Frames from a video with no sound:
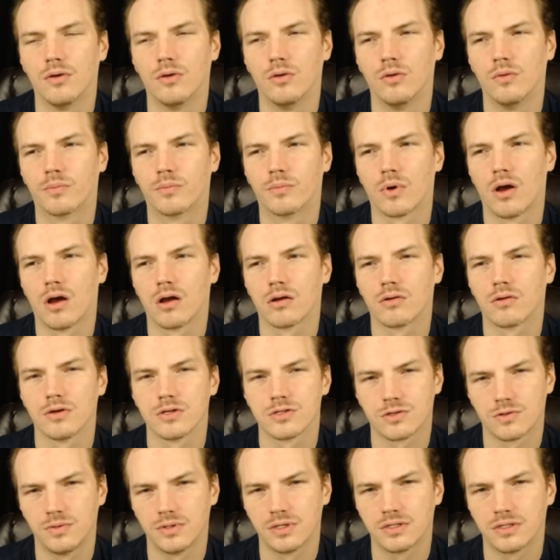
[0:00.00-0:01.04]
progress
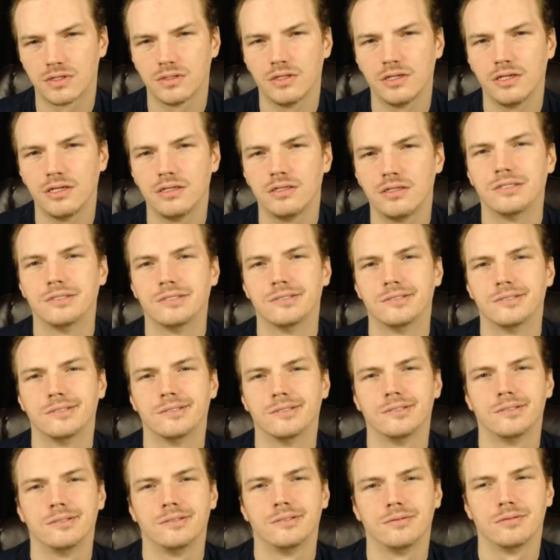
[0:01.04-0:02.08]
quickly,
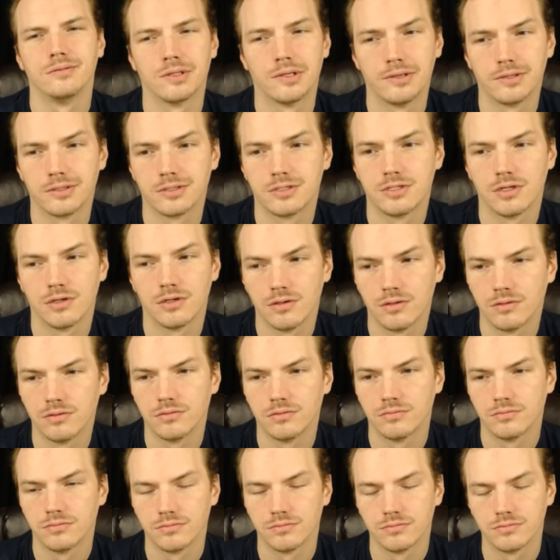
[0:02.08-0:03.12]
long
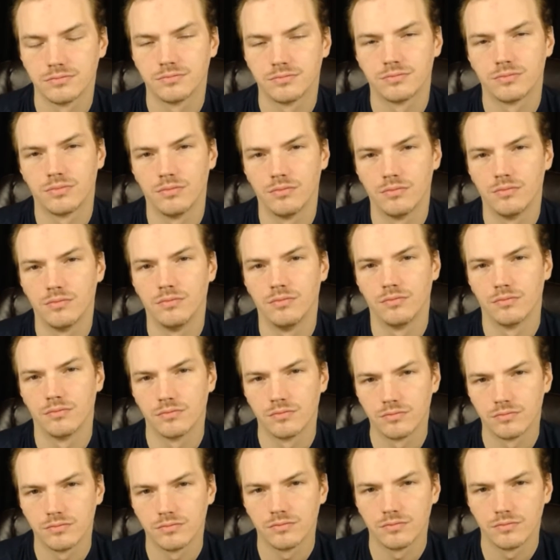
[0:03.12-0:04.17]
tail
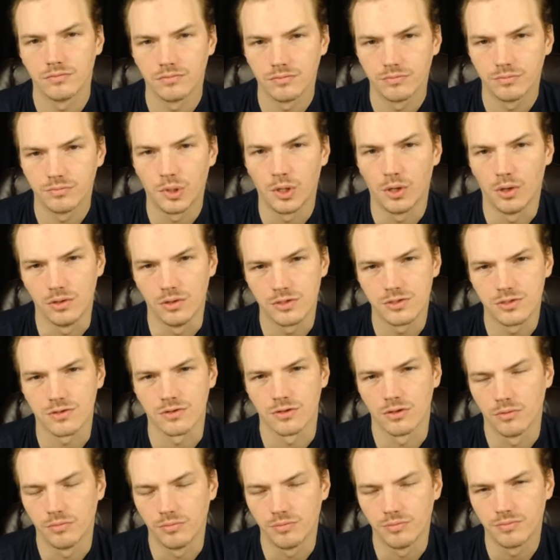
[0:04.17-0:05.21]
posts are
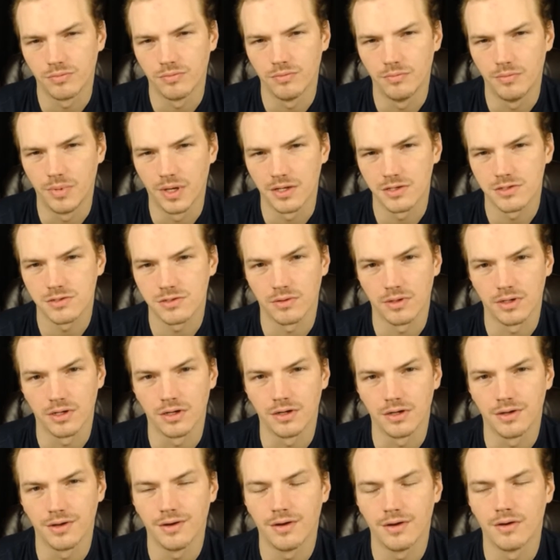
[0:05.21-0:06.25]
the best way to
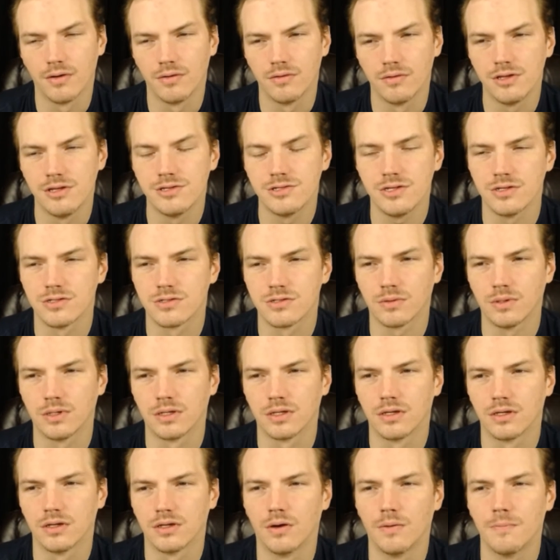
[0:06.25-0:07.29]
go, easiest way to
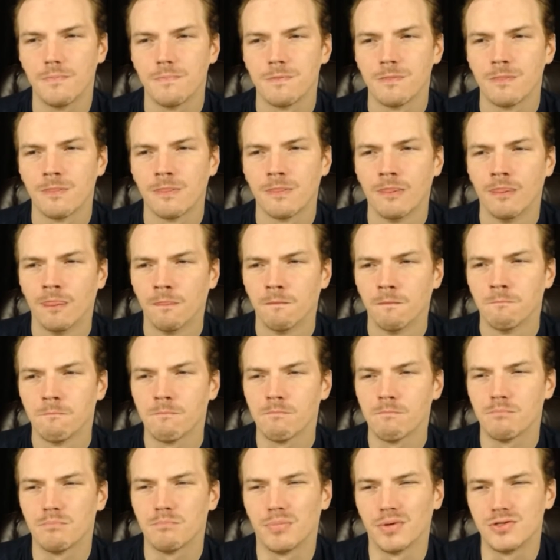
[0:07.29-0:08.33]
go.
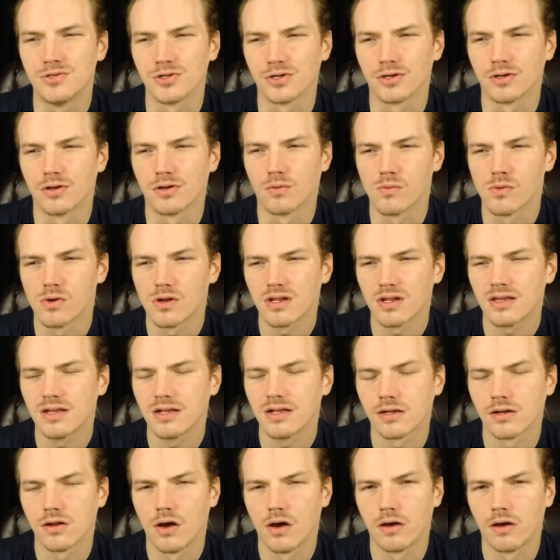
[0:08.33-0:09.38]
But you're going to want to get
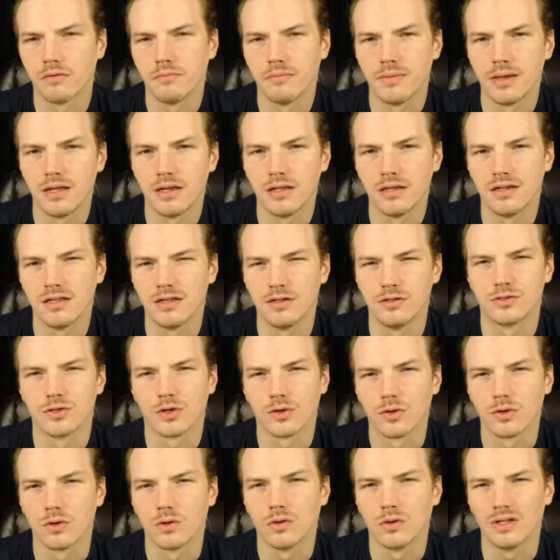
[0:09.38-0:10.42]
an automated
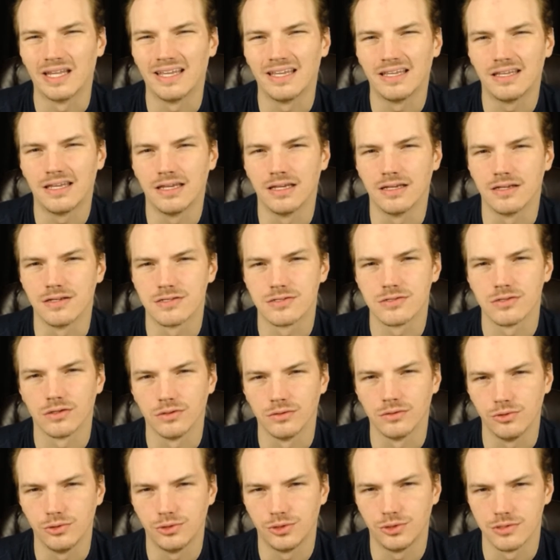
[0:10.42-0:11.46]
internal linking
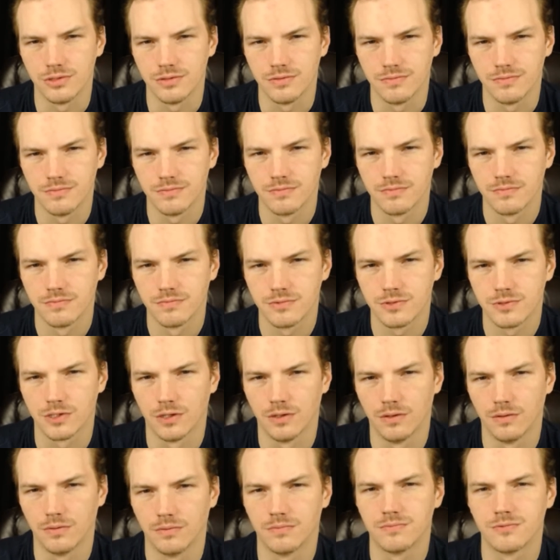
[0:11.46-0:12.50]
solution.
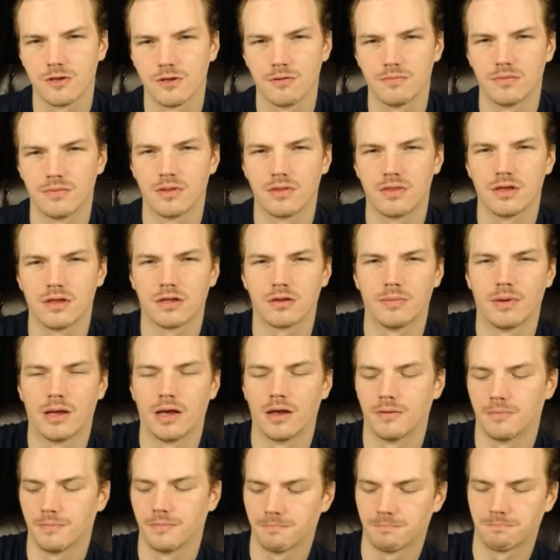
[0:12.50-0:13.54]
So something to think about.